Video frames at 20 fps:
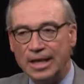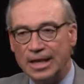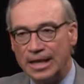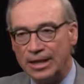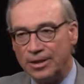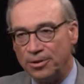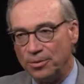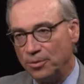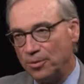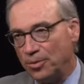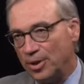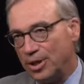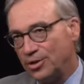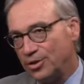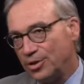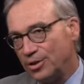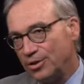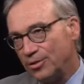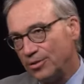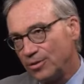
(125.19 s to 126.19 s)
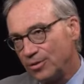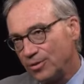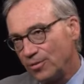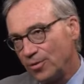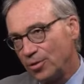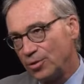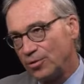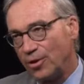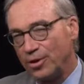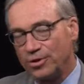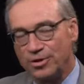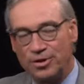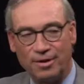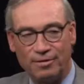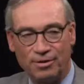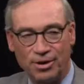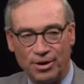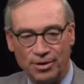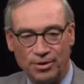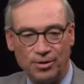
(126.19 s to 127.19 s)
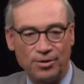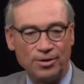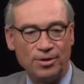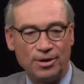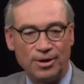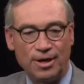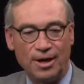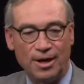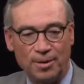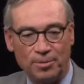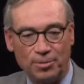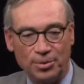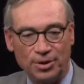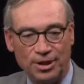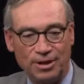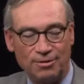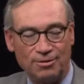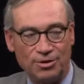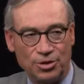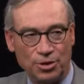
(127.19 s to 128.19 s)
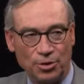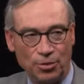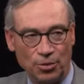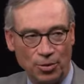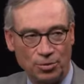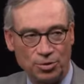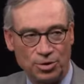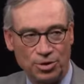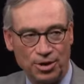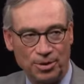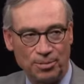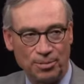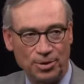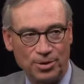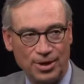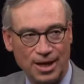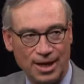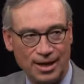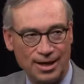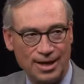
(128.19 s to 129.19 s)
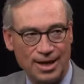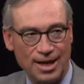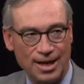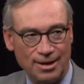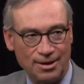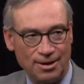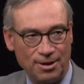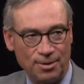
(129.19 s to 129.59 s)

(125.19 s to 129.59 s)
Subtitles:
And the reason, first of all, 700, I believe, is a gross number, not a net